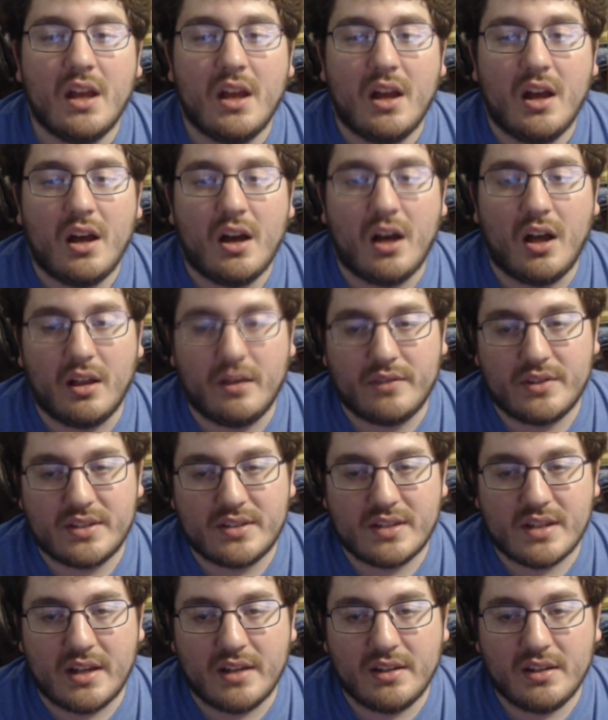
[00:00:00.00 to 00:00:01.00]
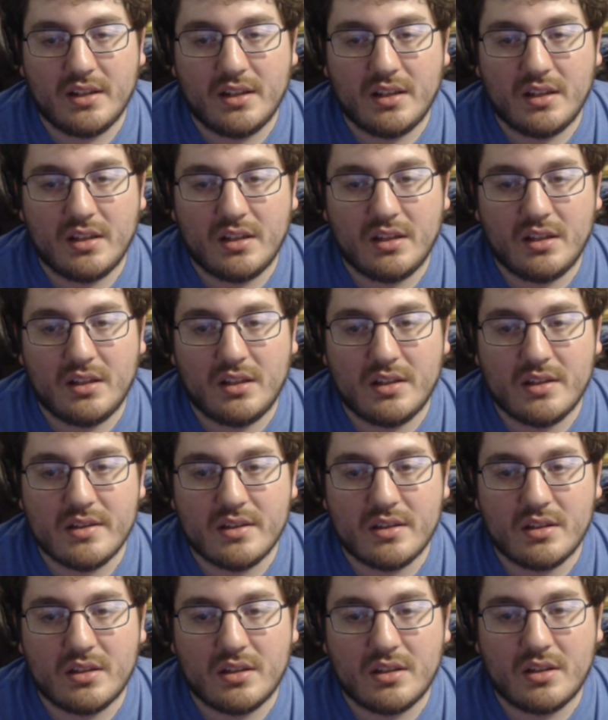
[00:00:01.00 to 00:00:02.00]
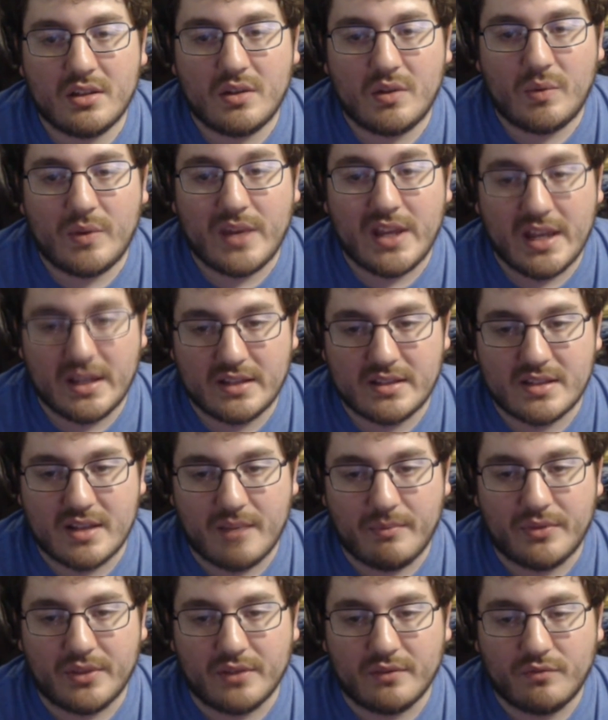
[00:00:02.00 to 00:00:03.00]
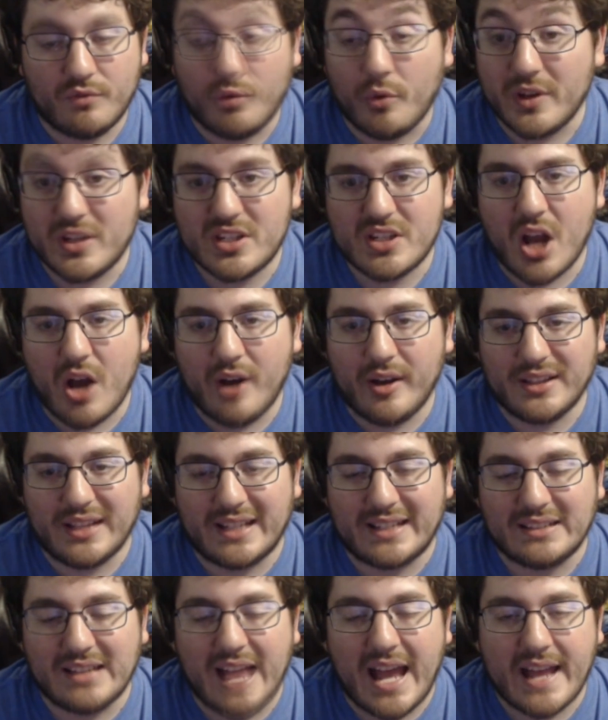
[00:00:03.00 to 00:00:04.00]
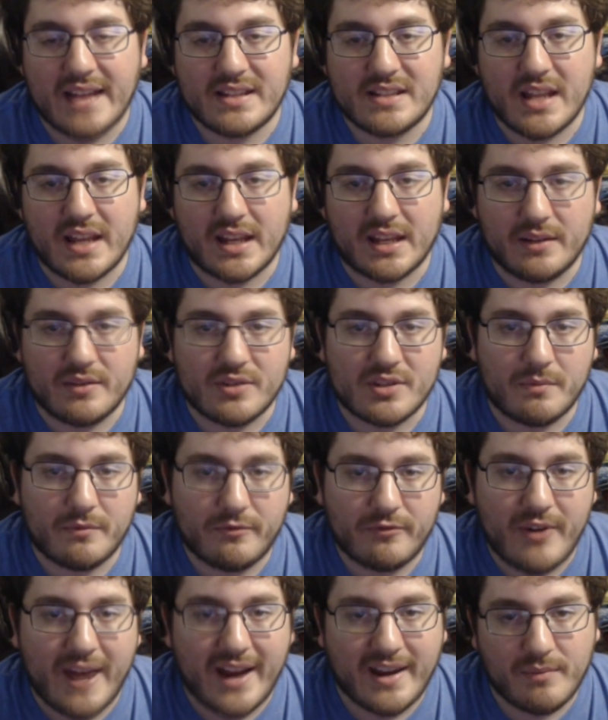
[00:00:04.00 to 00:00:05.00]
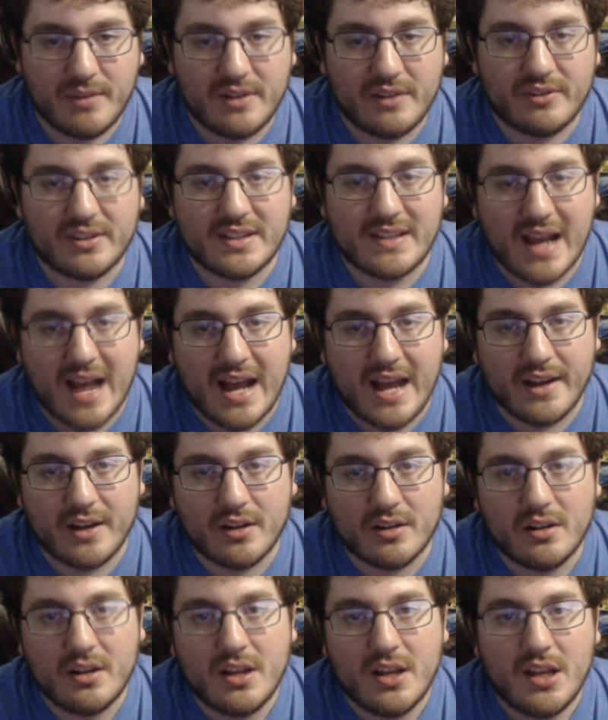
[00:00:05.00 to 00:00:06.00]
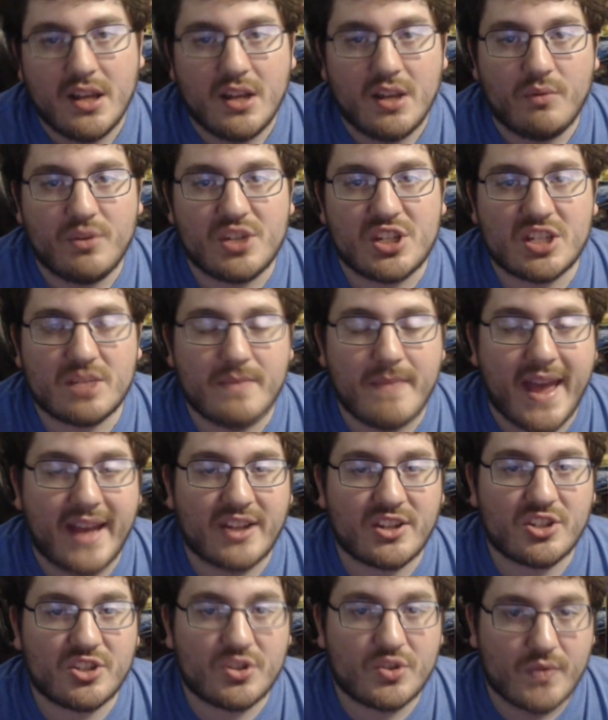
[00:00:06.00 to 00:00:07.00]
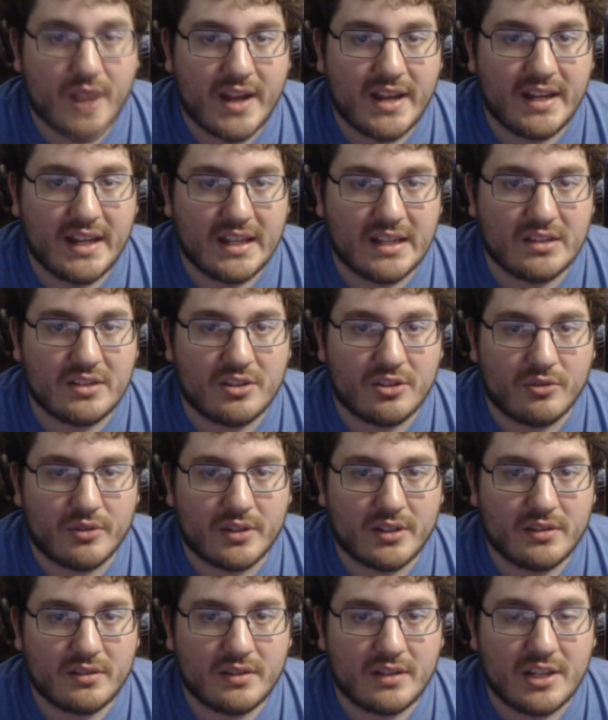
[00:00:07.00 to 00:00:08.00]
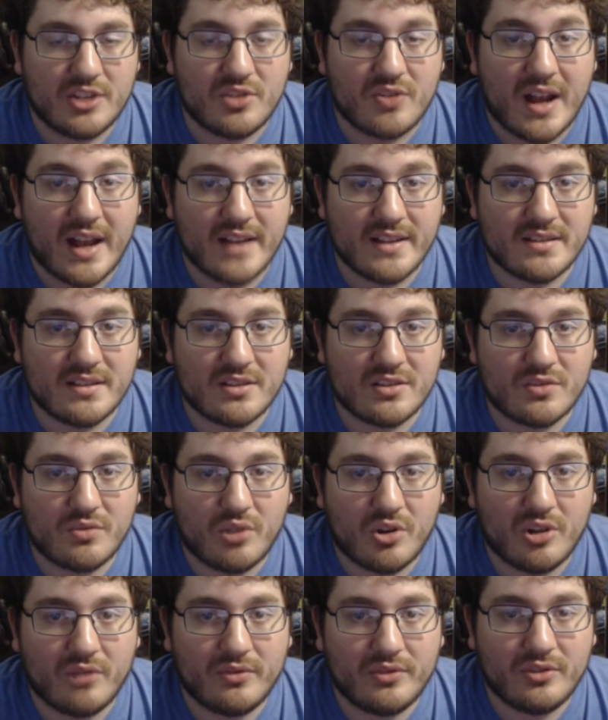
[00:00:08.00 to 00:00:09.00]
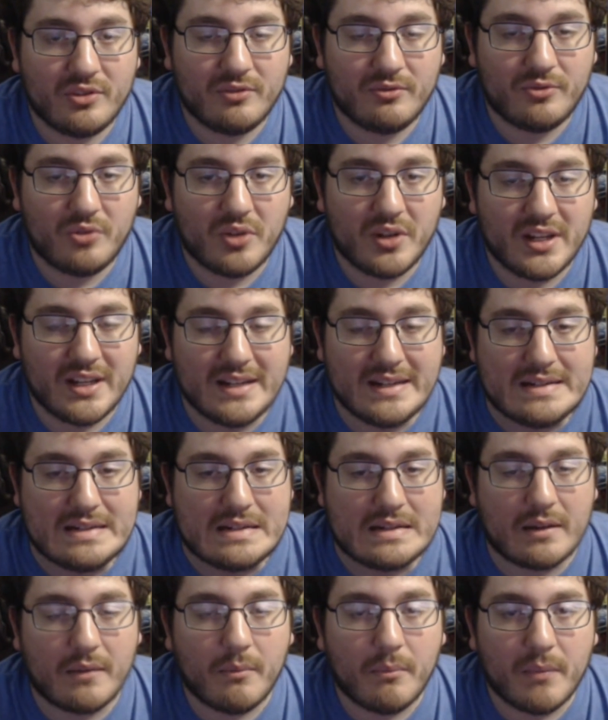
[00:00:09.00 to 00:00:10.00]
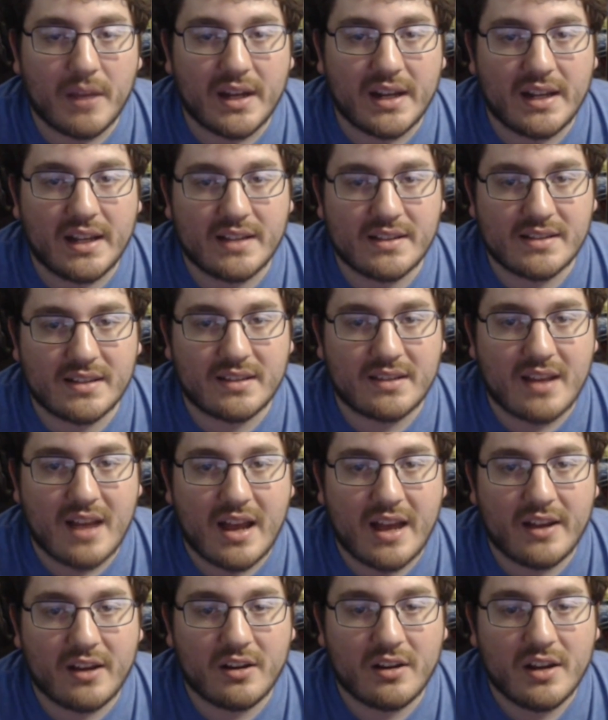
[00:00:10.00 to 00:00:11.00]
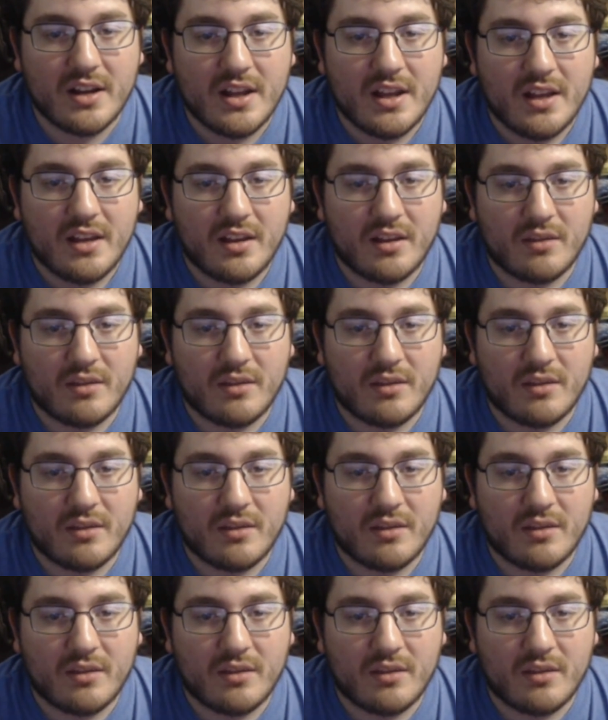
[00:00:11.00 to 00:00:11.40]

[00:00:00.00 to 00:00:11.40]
All of a sudden, we hit something. Well, we saw it like last second. It was a fragment of a tire. We smacked straight into it. He tries to swerve to avoid it, but it hits the tire and